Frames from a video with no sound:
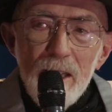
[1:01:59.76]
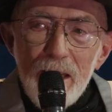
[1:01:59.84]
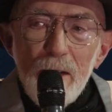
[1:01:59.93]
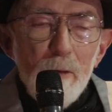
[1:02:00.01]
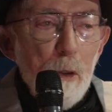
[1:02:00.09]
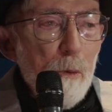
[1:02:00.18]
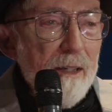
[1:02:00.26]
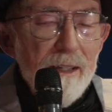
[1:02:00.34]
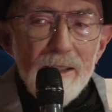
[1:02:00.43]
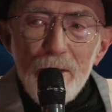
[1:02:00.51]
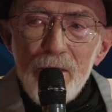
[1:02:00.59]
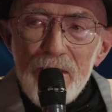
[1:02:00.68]
if you want
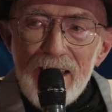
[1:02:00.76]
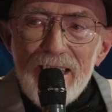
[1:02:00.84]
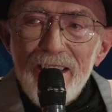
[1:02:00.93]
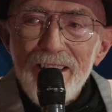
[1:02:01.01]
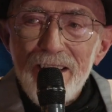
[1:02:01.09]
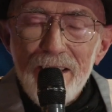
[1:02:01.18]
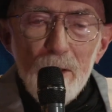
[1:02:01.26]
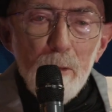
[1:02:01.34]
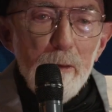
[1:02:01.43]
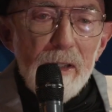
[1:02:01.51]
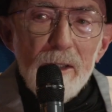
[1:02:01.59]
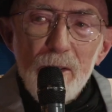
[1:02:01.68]
to understand the
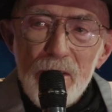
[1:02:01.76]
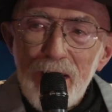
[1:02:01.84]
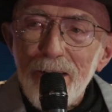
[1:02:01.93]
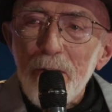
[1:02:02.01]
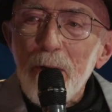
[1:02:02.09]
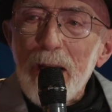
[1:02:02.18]
movie Interstellar, you